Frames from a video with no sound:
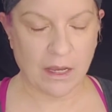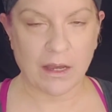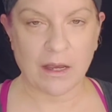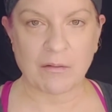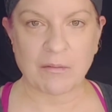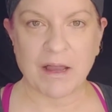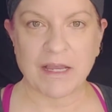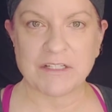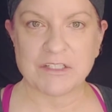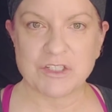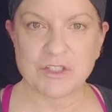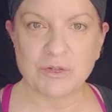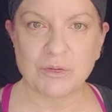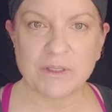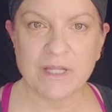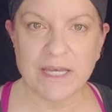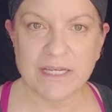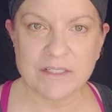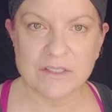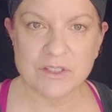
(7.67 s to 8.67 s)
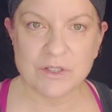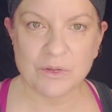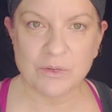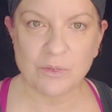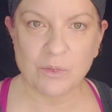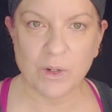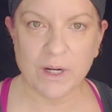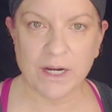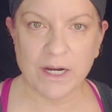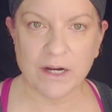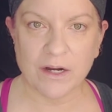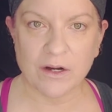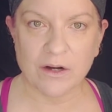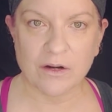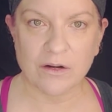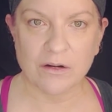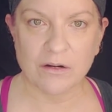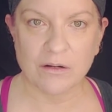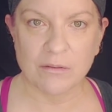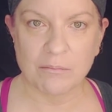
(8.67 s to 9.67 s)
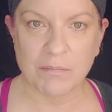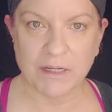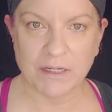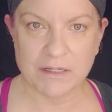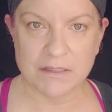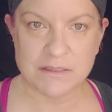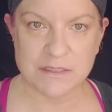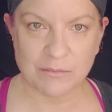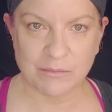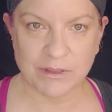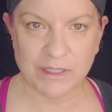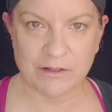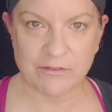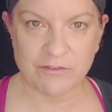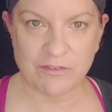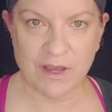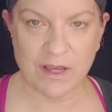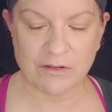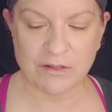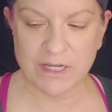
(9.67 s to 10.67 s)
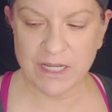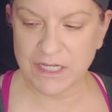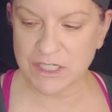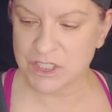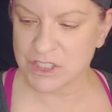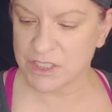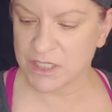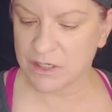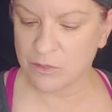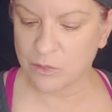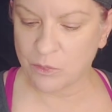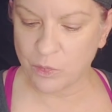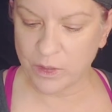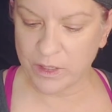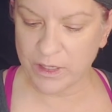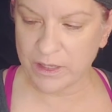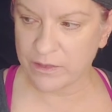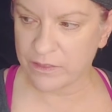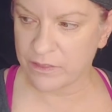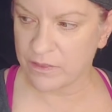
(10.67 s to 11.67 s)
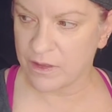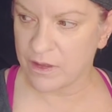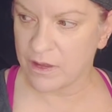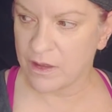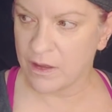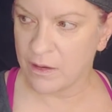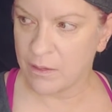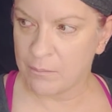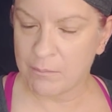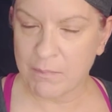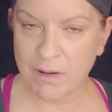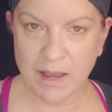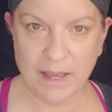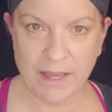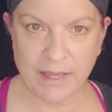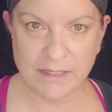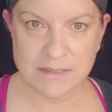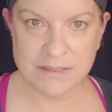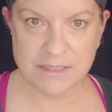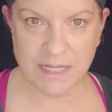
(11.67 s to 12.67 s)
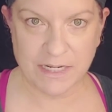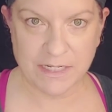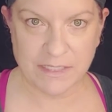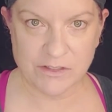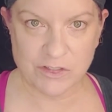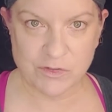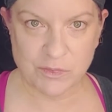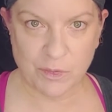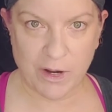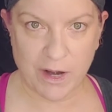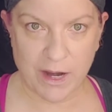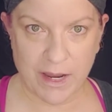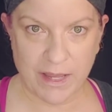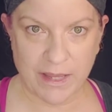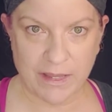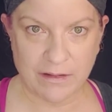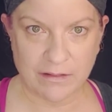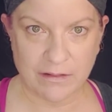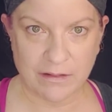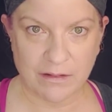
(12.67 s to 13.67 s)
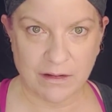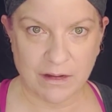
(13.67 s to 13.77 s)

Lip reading: I do like to wear my custom blend foundation with my setting spray,